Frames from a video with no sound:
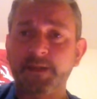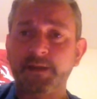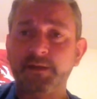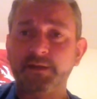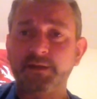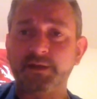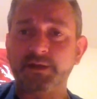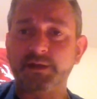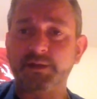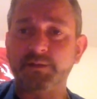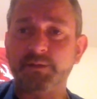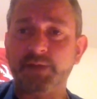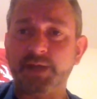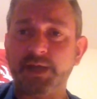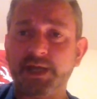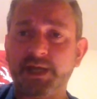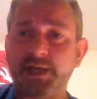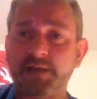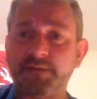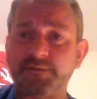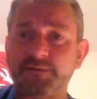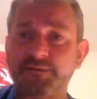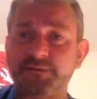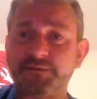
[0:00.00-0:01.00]
that you may
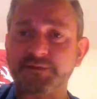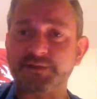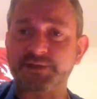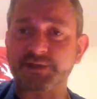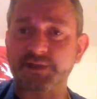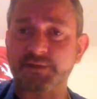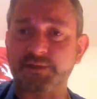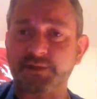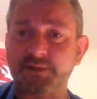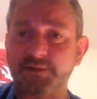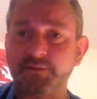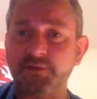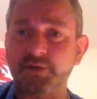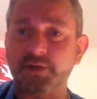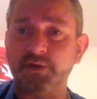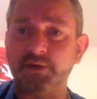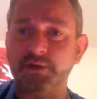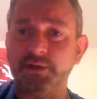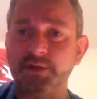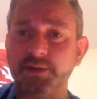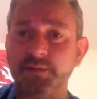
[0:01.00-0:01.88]
have something wrong.